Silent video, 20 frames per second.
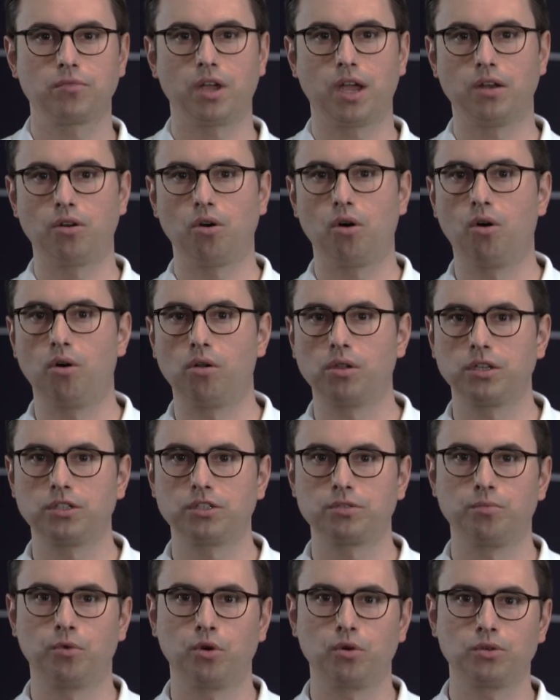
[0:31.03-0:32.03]
and all
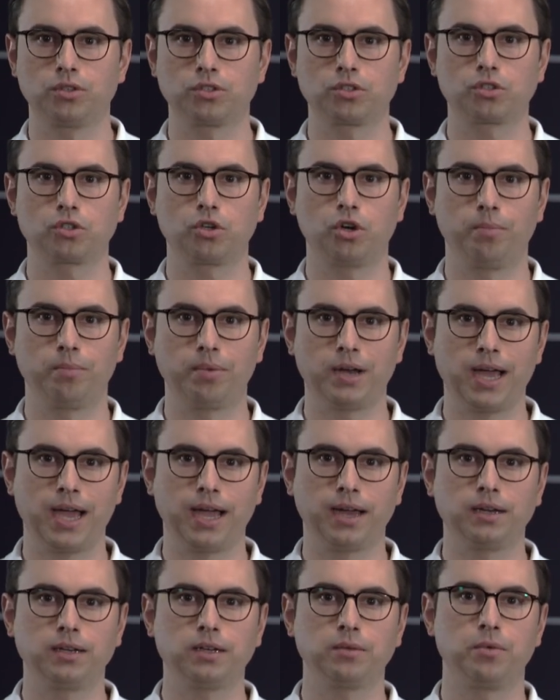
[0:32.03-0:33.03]
his motors
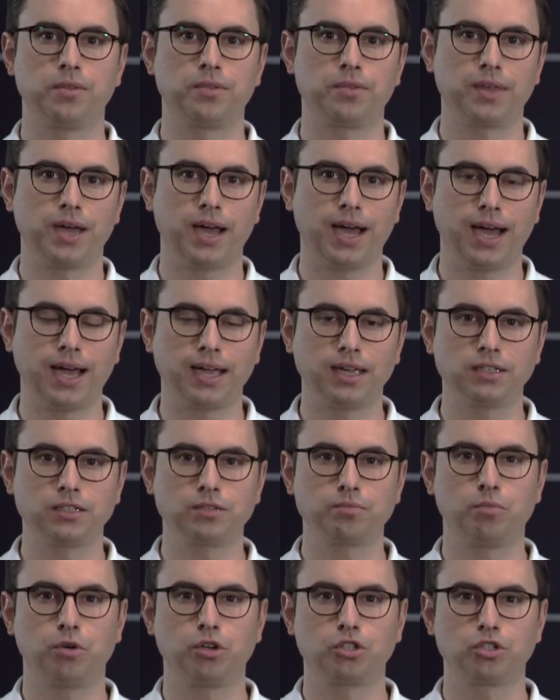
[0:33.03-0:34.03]
compliant with the
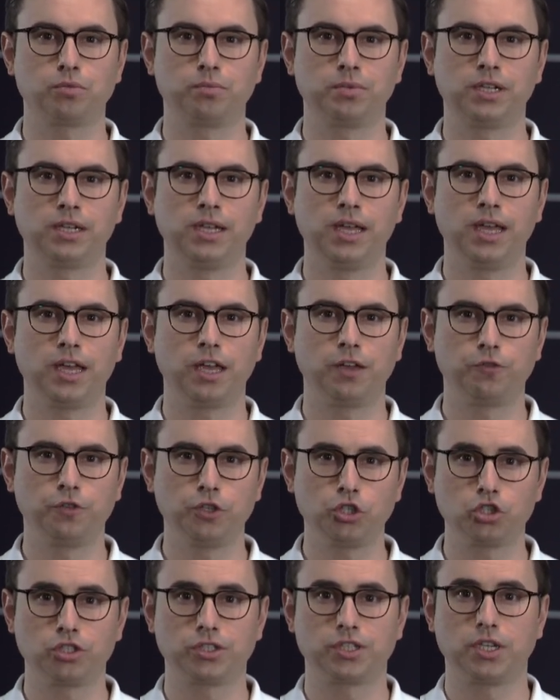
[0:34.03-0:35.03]
highest possible
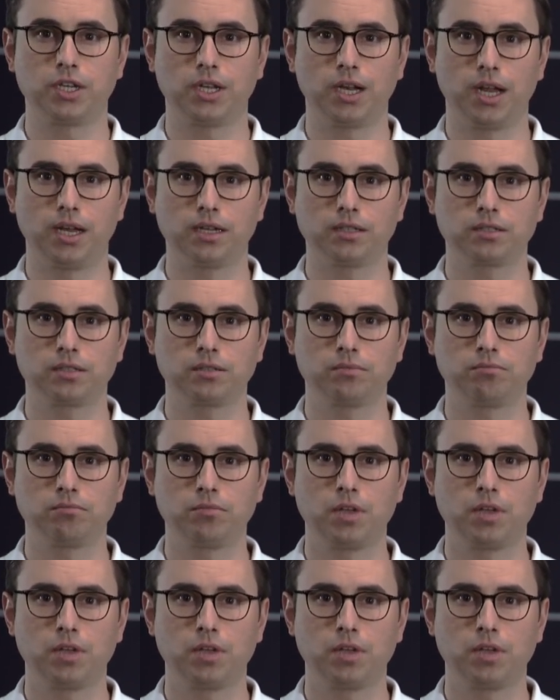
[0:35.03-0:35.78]
efficiency class.